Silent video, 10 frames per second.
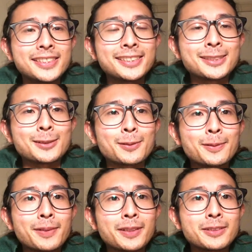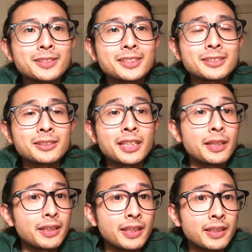So, because, you know,
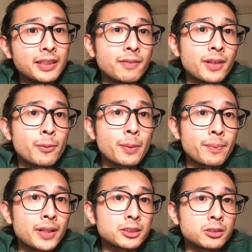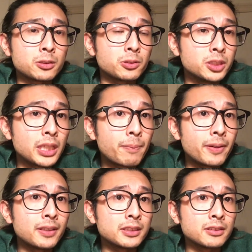if I went back to
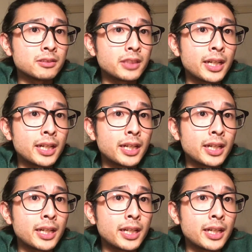Japan, you know,